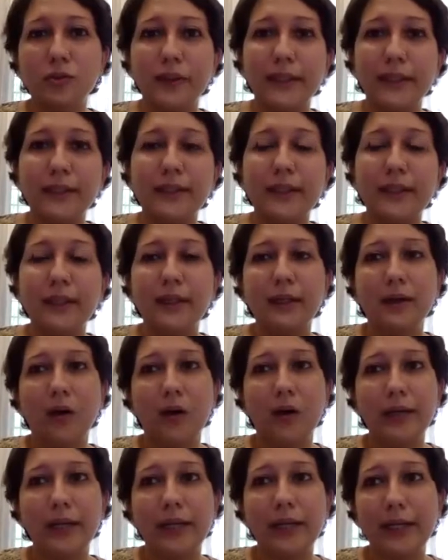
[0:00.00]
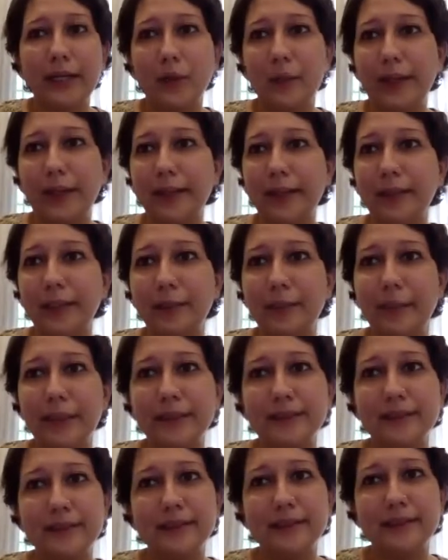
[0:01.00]
it on an equated
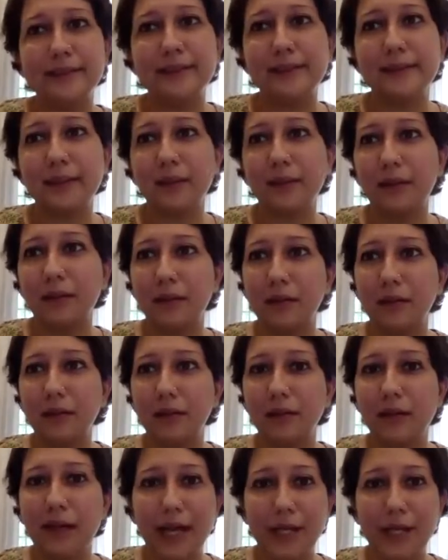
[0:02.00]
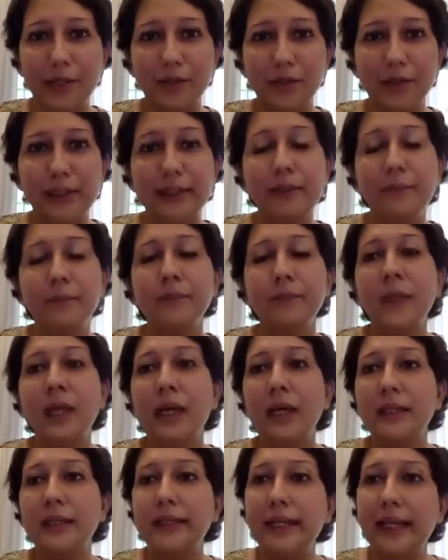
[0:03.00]
basis annually.
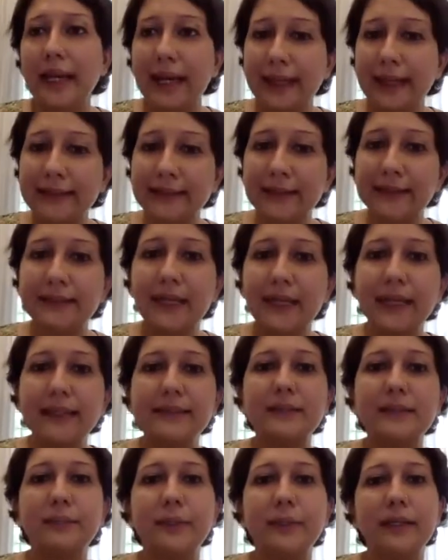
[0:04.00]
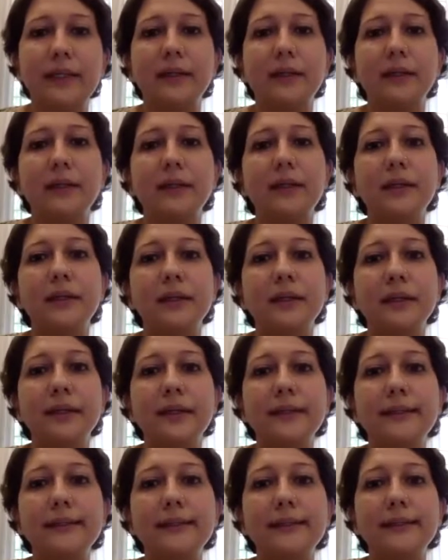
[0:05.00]
The exercise period
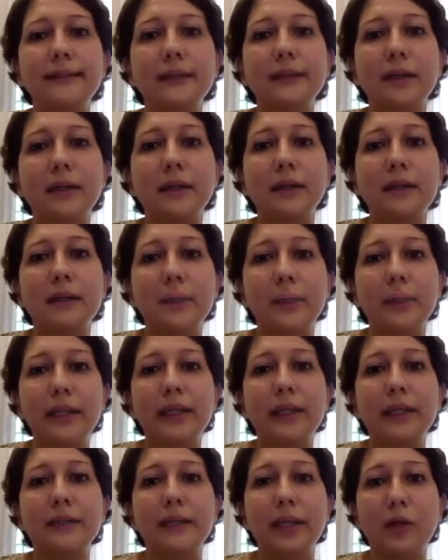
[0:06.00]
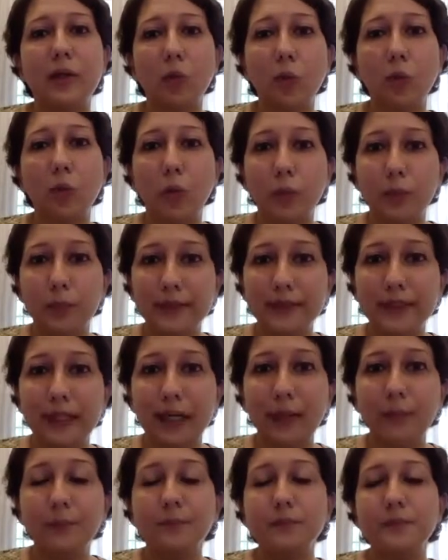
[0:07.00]
is the period that opens
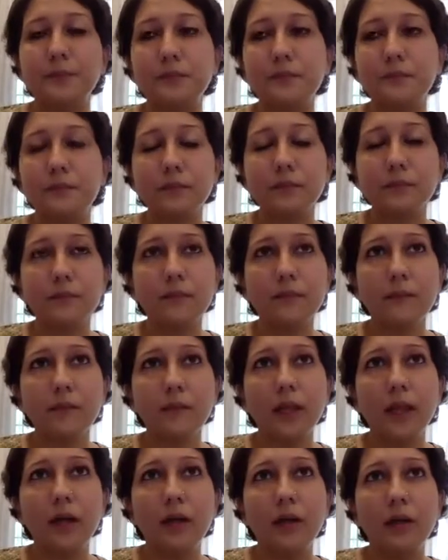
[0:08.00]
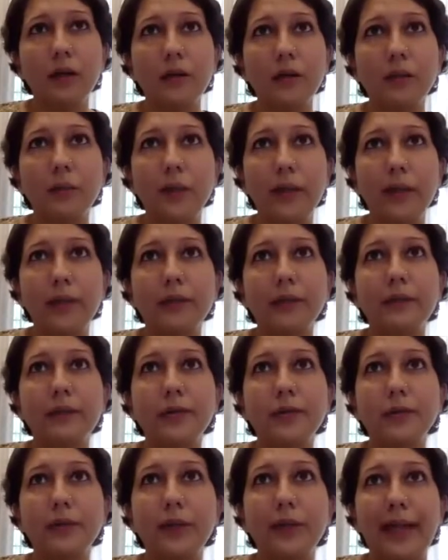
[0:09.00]
up when
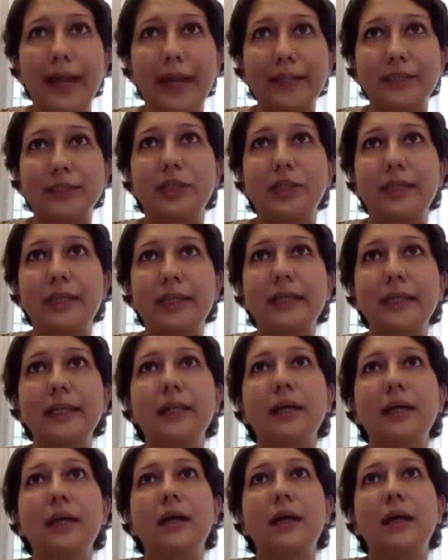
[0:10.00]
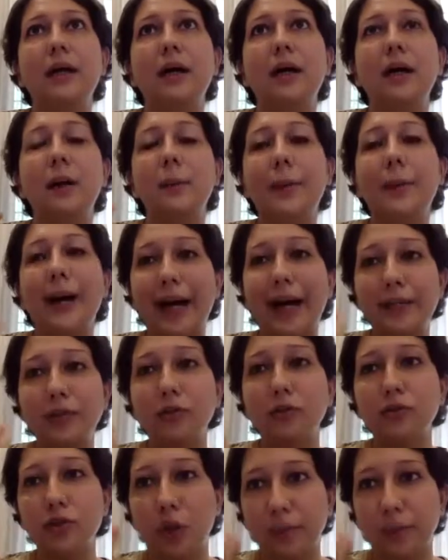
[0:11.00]
you can actually buy
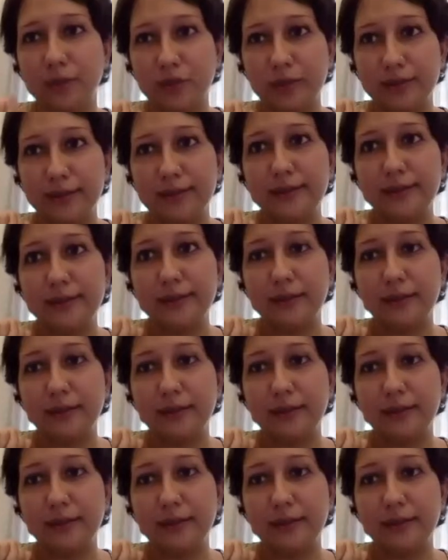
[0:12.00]
those options